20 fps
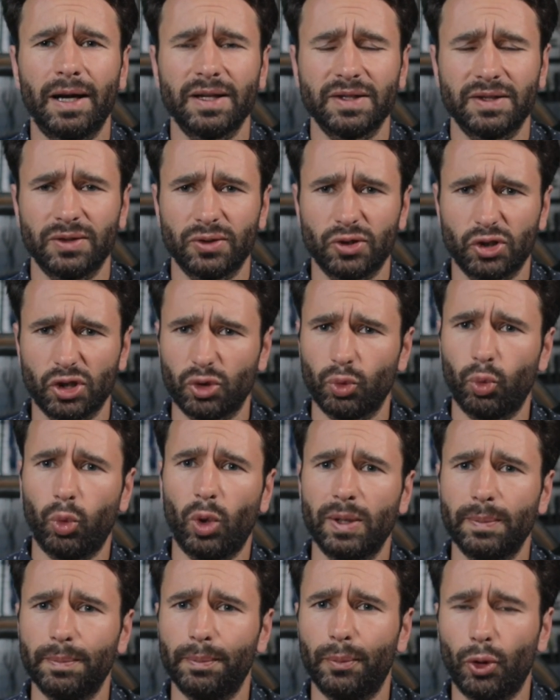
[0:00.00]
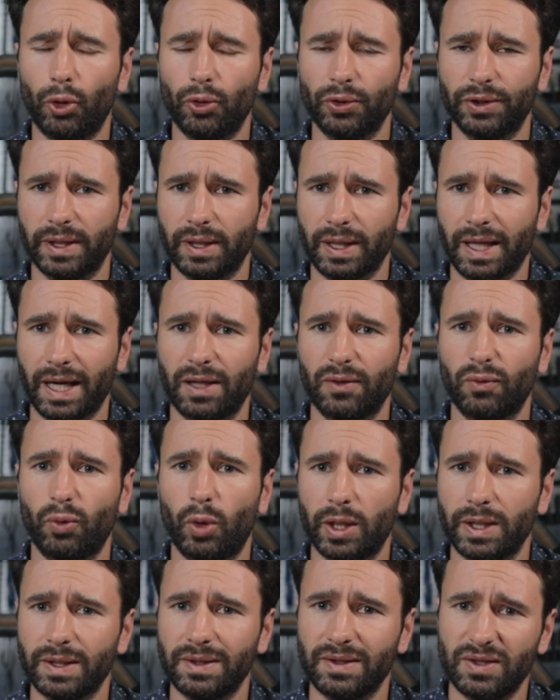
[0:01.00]
since it's just one bolt and it kind of
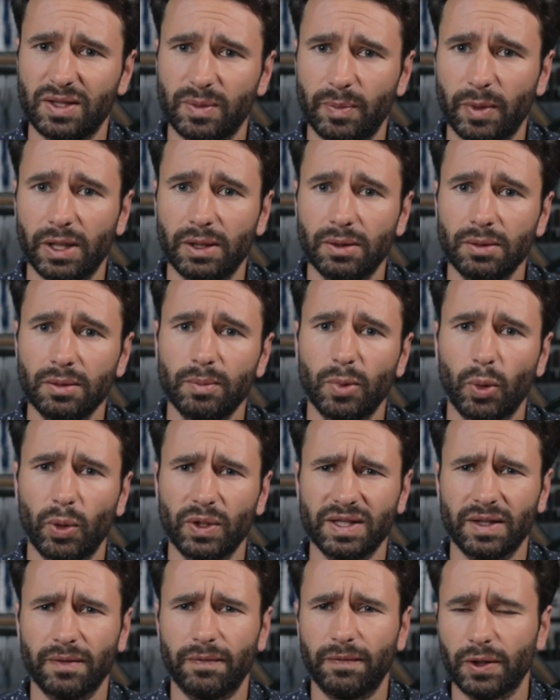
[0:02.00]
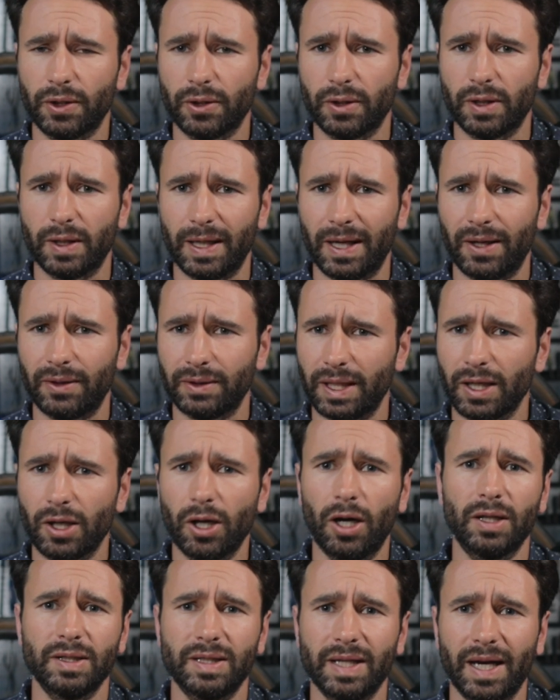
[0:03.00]
wanted to spin. But once I figured it out, and I
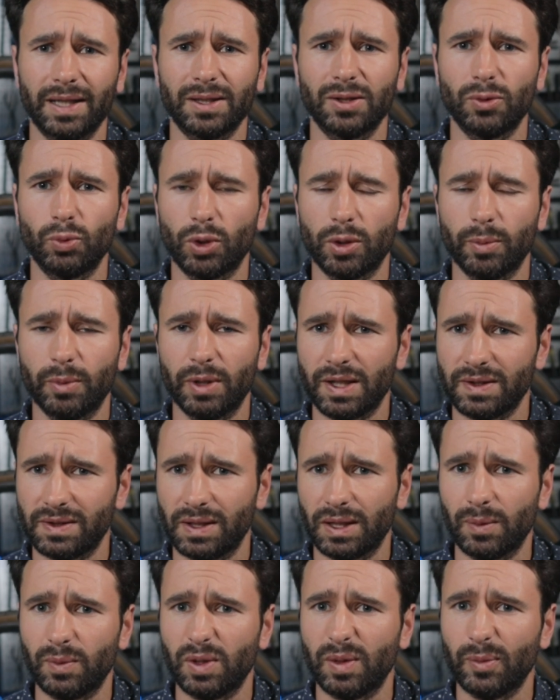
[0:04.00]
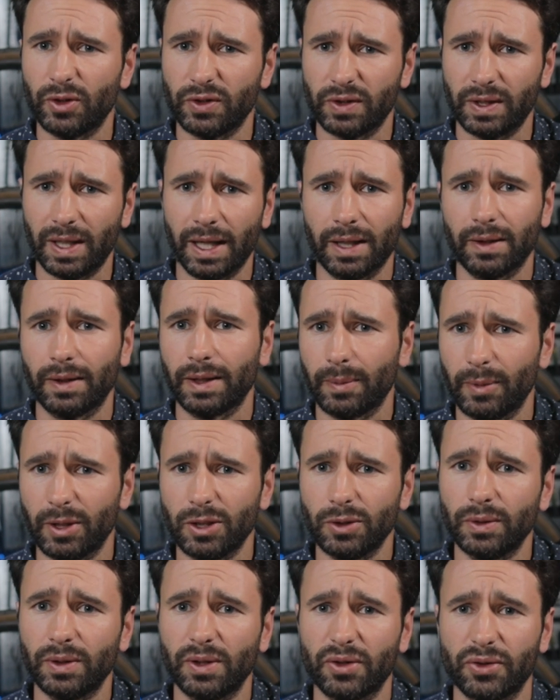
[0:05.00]
contacted Woodman, I sent them an email, said, hey, am I
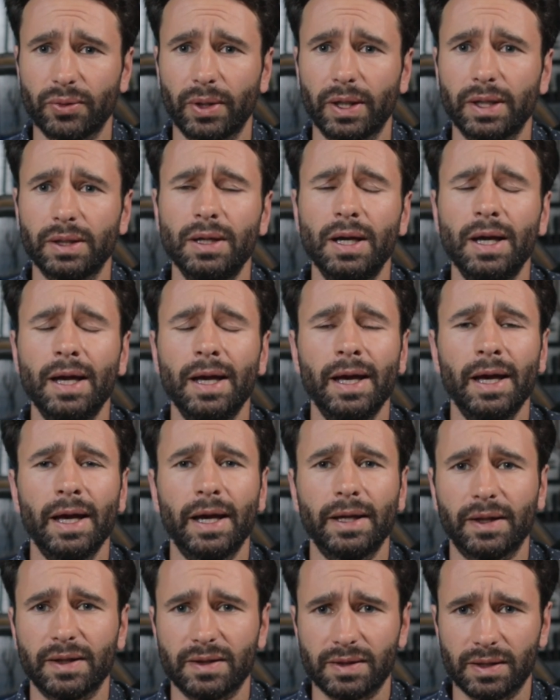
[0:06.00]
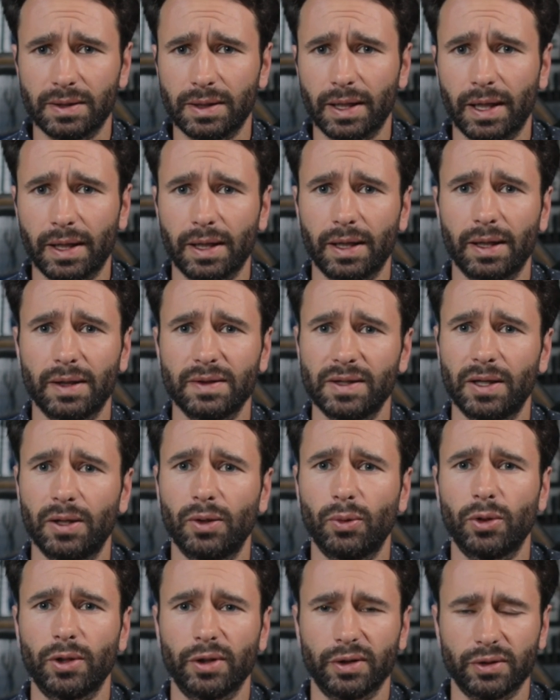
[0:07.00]
doing this right? And they said, yeah, that's how
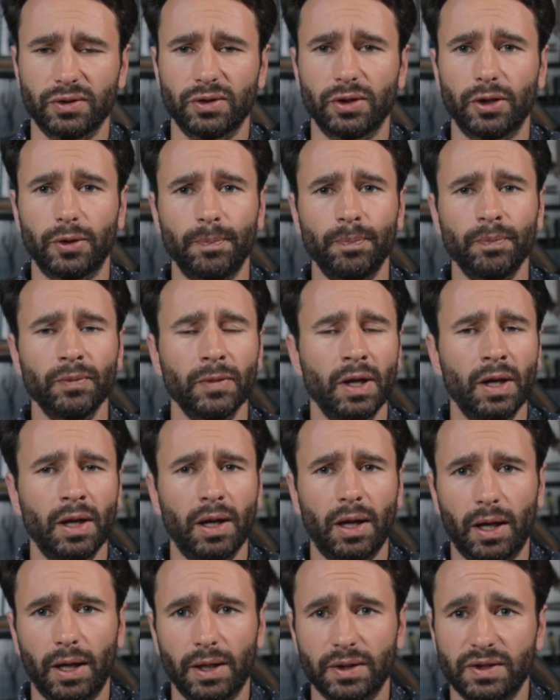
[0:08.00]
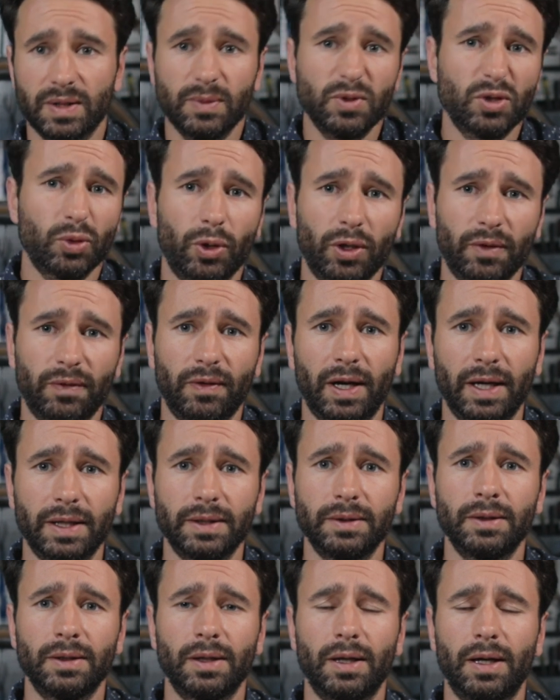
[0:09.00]
it works. So it seems to work
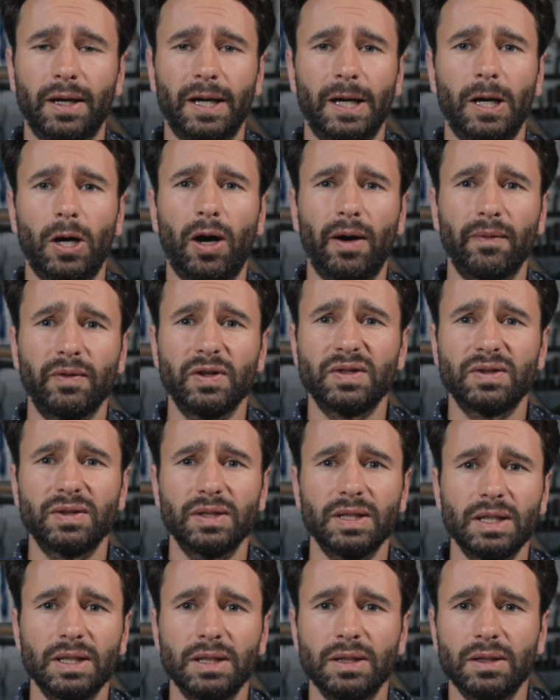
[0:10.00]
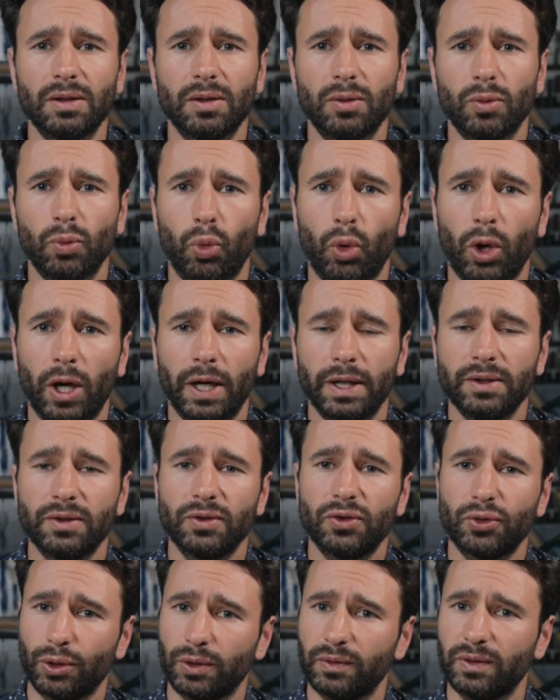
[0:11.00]
fine. Obviously, one
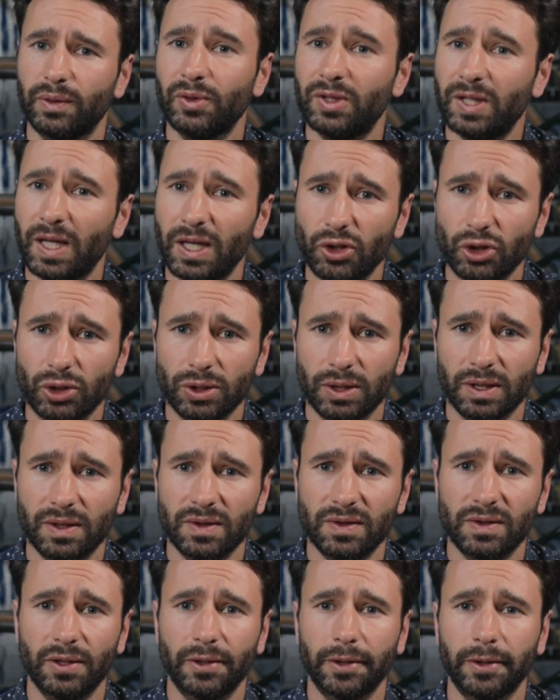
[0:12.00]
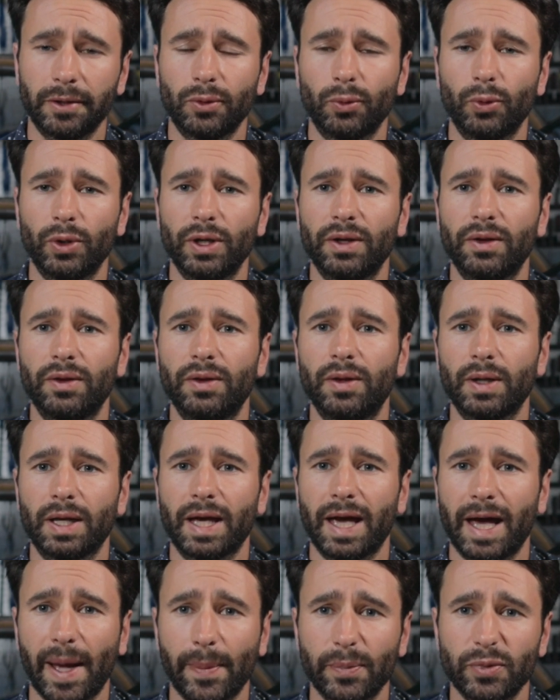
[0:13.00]
sort of limitation to consider with the
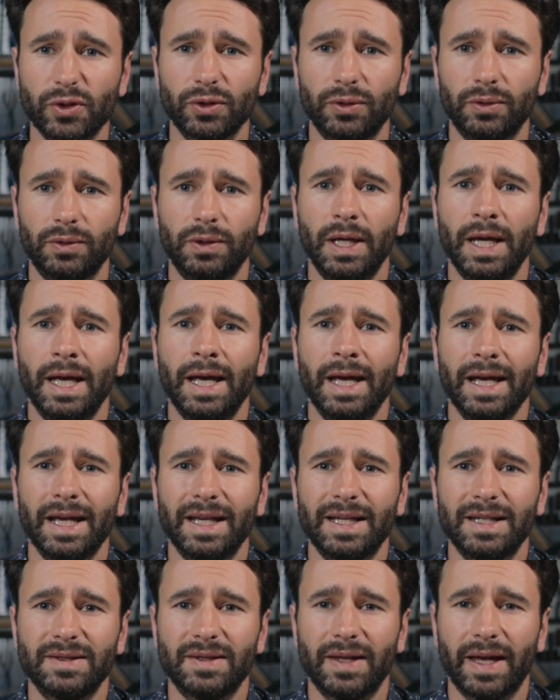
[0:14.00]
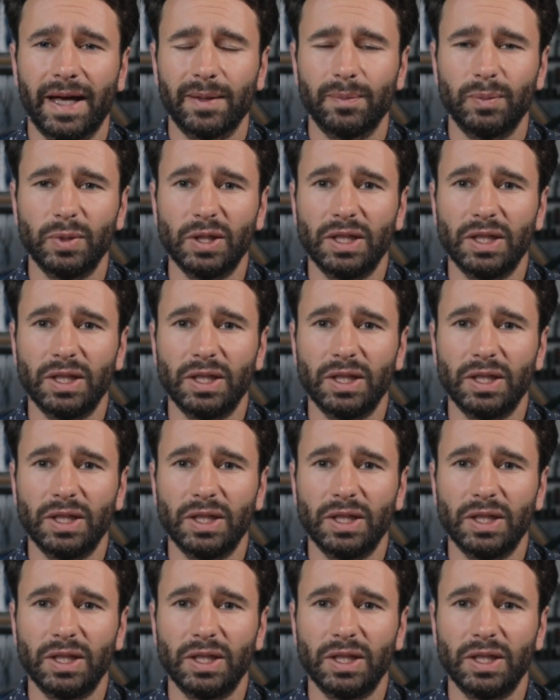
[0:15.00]
capsule is that